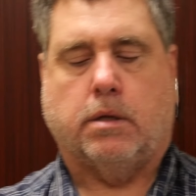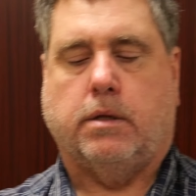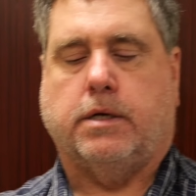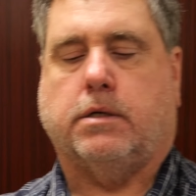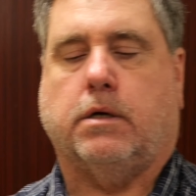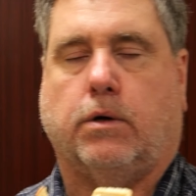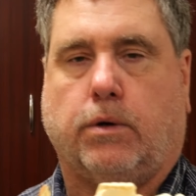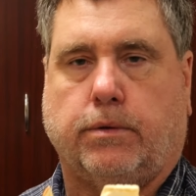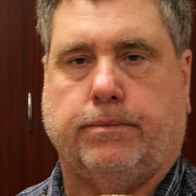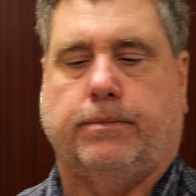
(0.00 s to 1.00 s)
this
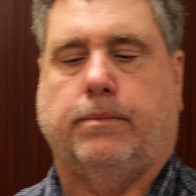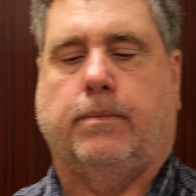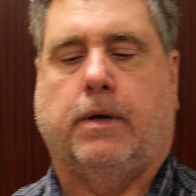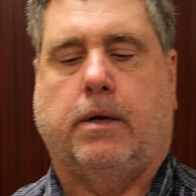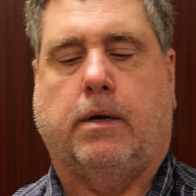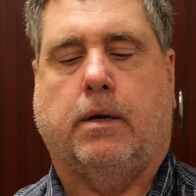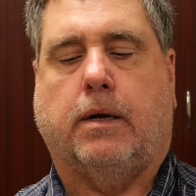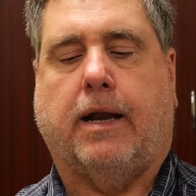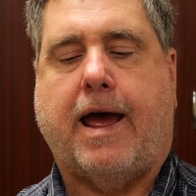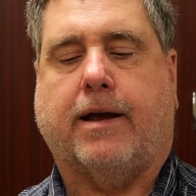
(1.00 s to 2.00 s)
skull.
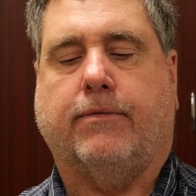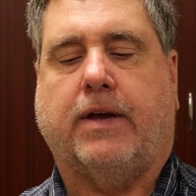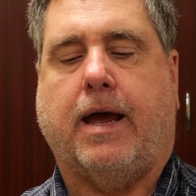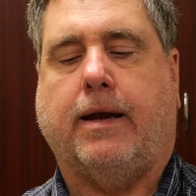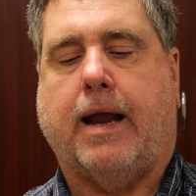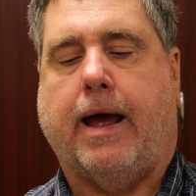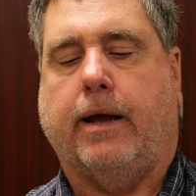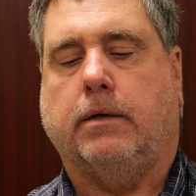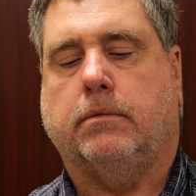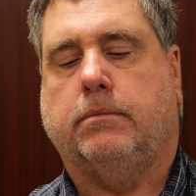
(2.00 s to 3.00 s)
Lack of canine.